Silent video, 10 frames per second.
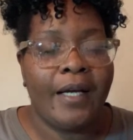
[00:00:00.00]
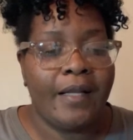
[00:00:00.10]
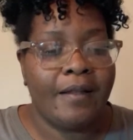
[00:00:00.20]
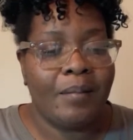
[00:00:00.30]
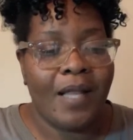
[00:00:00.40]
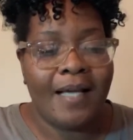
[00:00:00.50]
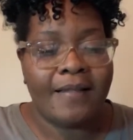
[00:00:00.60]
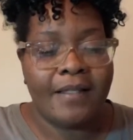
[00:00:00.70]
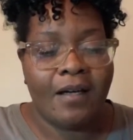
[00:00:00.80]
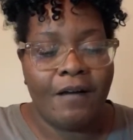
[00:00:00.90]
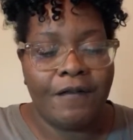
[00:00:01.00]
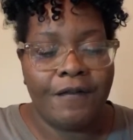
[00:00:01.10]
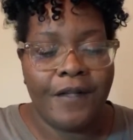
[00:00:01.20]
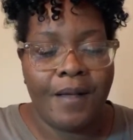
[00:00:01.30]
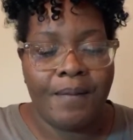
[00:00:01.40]
cut the plastic off
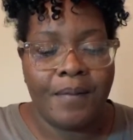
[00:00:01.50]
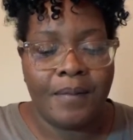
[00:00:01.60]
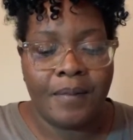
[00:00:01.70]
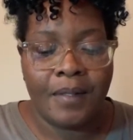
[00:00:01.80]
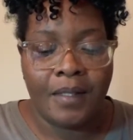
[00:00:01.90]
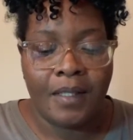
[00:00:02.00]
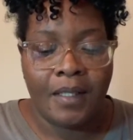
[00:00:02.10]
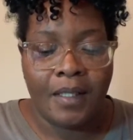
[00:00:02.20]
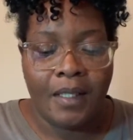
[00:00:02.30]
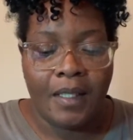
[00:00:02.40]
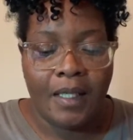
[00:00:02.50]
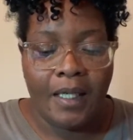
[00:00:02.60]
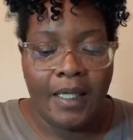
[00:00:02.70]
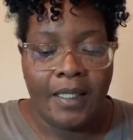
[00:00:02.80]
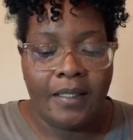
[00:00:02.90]
of them.
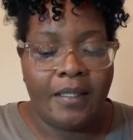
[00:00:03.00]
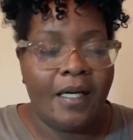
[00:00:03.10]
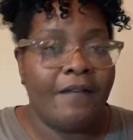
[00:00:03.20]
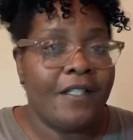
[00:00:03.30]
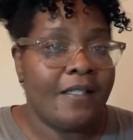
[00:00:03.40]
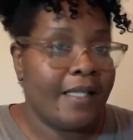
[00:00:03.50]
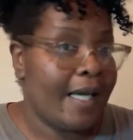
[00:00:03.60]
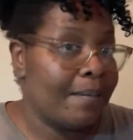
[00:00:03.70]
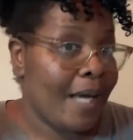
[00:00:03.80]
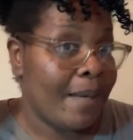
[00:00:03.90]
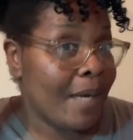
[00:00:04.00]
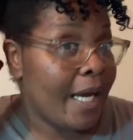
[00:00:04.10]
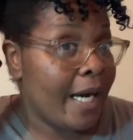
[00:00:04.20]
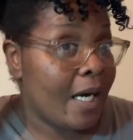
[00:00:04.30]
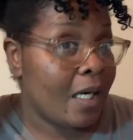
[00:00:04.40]
I obviously I buy
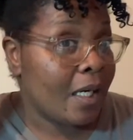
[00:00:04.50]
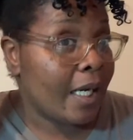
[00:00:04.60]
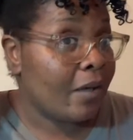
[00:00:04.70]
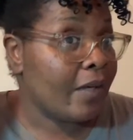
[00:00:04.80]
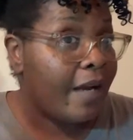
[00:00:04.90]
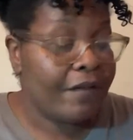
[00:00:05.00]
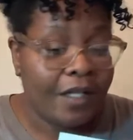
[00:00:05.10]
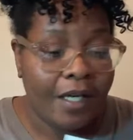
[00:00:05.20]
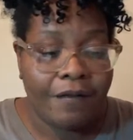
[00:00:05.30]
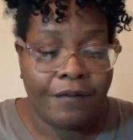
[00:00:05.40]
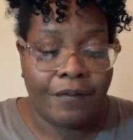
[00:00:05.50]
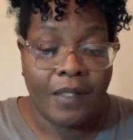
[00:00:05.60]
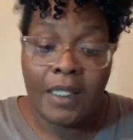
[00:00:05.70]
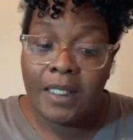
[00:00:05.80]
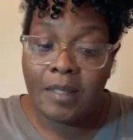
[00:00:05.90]
my hair. I don't have enough
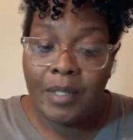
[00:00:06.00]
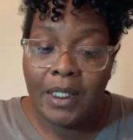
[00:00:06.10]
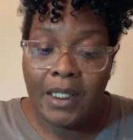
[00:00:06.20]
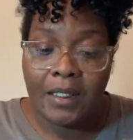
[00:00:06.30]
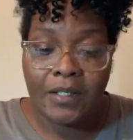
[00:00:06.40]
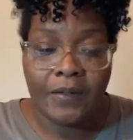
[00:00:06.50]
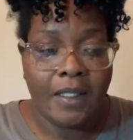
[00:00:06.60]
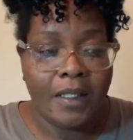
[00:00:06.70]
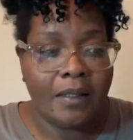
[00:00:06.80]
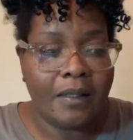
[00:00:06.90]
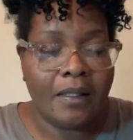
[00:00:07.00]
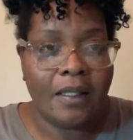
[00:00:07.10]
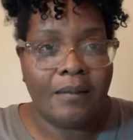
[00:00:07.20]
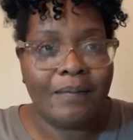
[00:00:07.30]
really to put into a, a